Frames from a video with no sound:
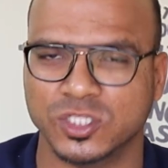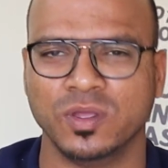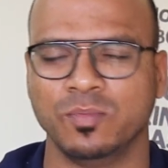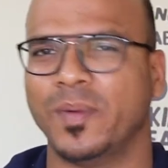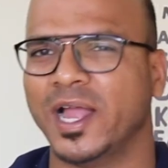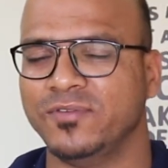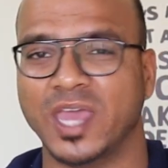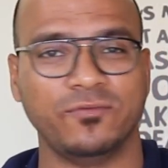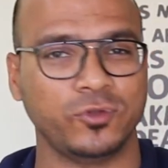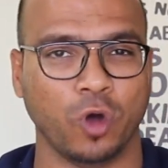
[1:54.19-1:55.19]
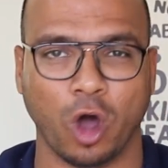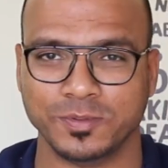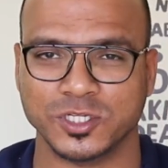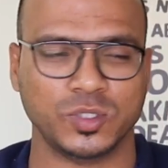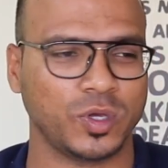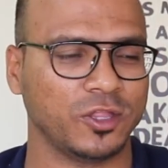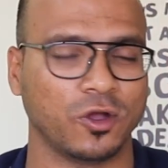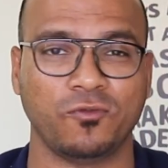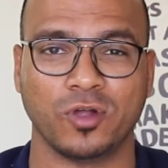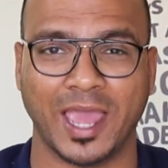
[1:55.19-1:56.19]
So in mobile, we have two options. You can
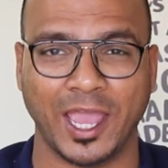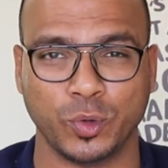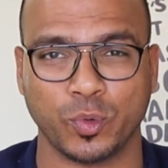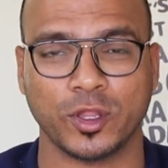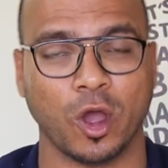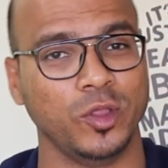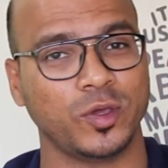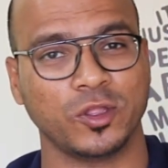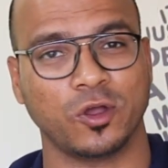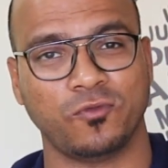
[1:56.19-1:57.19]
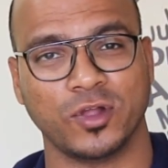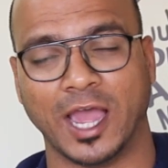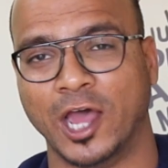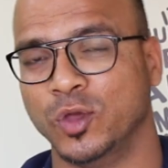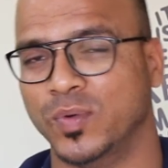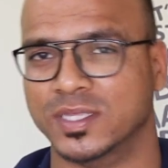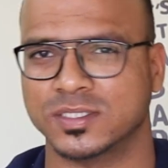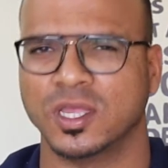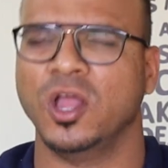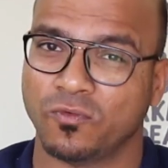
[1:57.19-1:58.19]
go for Android or you can go for
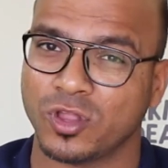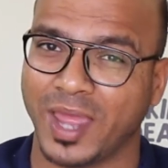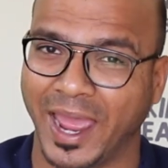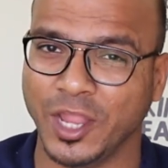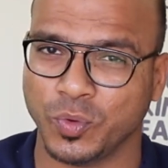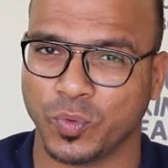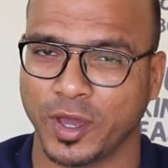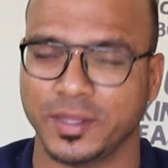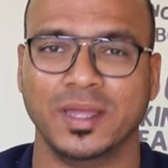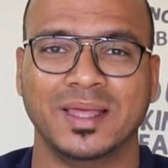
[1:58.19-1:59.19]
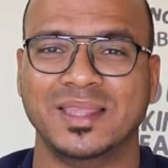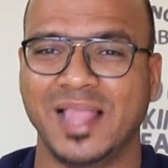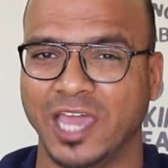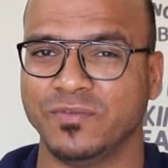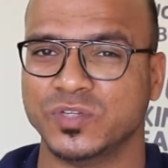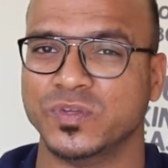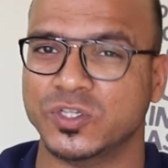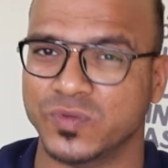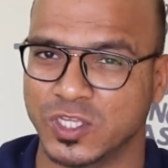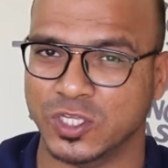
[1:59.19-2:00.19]
iOS. For Android, the language which
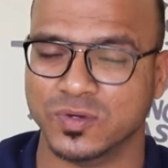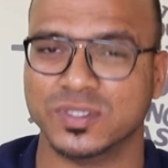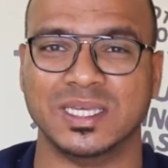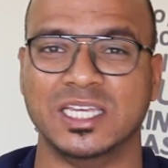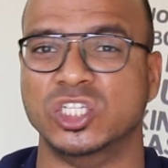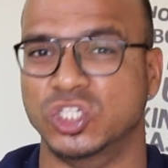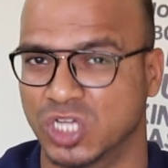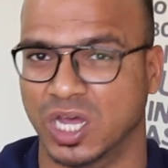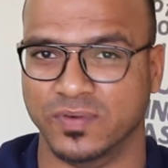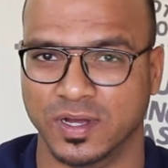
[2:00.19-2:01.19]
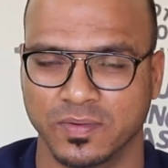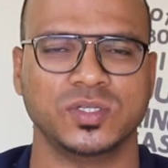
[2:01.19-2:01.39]
we use is Java.